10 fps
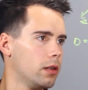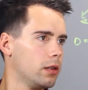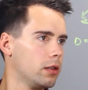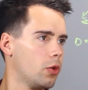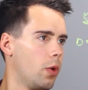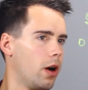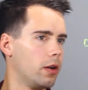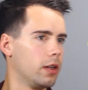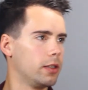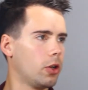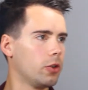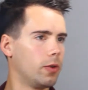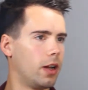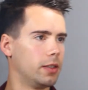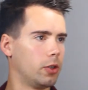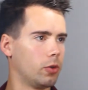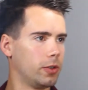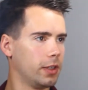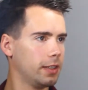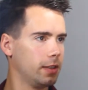squared is also non-zero. So
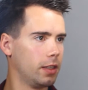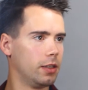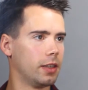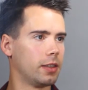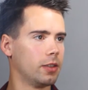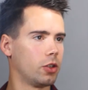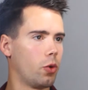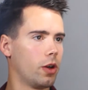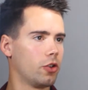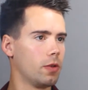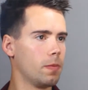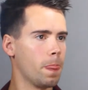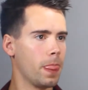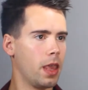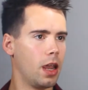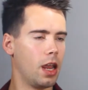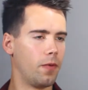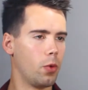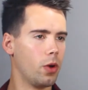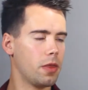this is the distance equation. And if
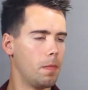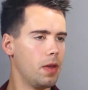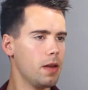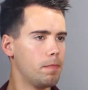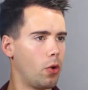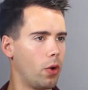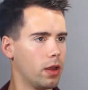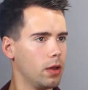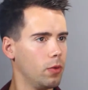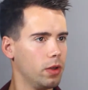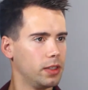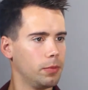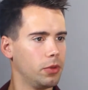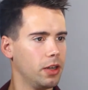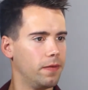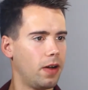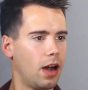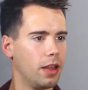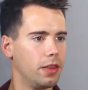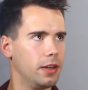we want the midpoint, we simply
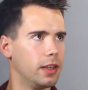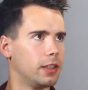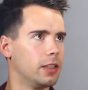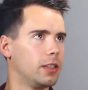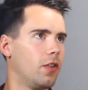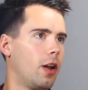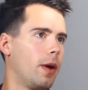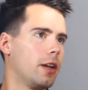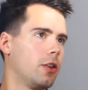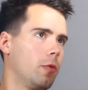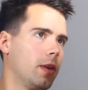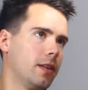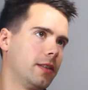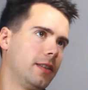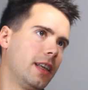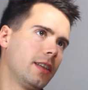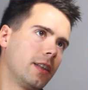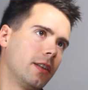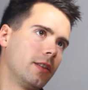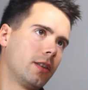divide the distance divided by 2, because
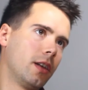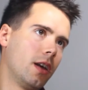distance